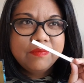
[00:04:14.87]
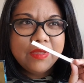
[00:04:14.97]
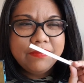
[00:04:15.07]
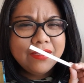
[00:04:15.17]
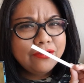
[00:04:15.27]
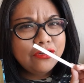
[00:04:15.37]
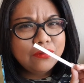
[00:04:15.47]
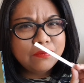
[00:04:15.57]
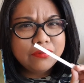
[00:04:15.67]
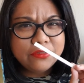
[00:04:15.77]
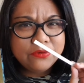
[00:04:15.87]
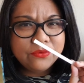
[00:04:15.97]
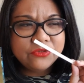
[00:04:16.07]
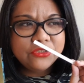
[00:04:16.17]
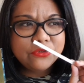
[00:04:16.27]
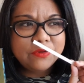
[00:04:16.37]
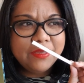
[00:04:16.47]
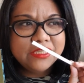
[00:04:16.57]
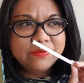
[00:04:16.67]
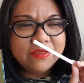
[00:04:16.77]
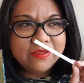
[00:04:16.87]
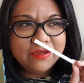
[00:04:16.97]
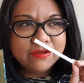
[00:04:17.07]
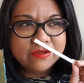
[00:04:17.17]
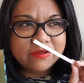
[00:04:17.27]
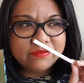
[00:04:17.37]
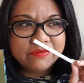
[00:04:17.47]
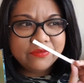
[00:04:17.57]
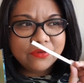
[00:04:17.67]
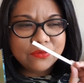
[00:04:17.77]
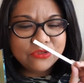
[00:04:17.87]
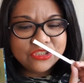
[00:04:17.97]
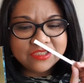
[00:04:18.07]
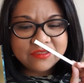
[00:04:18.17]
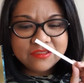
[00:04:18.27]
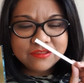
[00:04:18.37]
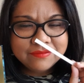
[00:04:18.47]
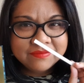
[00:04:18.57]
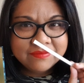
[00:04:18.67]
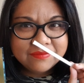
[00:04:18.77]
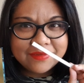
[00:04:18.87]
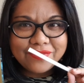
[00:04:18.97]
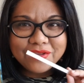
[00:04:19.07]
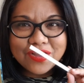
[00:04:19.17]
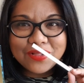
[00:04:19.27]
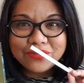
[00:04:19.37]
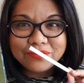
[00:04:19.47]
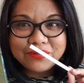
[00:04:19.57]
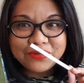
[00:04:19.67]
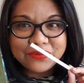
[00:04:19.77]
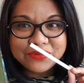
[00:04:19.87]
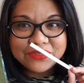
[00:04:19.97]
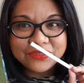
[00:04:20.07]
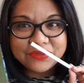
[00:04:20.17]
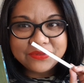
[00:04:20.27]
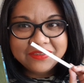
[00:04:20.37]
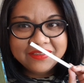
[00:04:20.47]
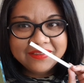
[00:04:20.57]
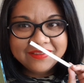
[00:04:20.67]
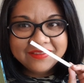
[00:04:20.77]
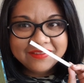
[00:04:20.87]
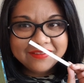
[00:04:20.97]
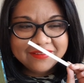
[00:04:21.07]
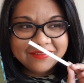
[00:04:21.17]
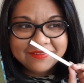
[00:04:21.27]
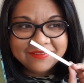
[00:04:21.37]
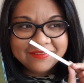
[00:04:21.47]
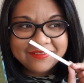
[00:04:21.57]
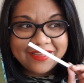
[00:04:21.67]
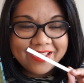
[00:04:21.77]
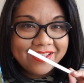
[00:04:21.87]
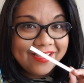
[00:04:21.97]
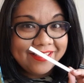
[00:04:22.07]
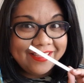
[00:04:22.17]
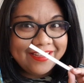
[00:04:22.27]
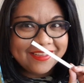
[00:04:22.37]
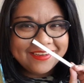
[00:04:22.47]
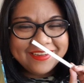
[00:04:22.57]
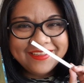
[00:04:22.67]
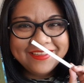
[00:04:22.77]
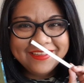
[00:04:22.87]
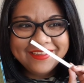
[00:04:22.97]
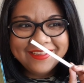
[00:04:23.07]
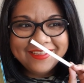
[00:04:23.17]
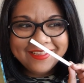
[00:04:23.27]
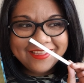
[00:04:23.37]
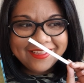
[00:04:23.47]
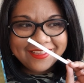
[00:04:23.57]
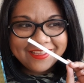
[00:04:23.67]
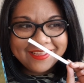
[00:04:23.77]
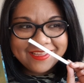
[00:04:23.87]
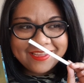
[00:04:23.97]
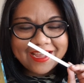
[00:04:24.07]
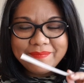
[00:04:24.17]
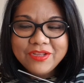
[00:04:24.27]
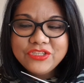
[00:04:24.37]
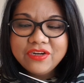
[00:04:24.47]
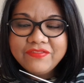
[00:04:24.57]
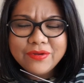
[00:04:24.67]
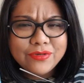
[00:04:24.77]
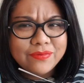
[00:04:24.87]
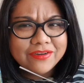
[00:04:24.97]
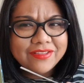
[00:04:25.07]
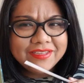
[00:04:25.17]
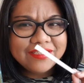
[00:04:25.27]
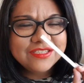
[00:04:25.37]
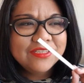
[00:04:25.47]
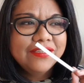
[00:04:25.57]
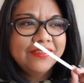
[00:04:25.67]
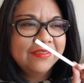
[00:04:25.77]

Maybe a little blue too. It makes me think of the ocean and the color blue, so yeah, I like it. Yeah, I'm not sure if I would wear this,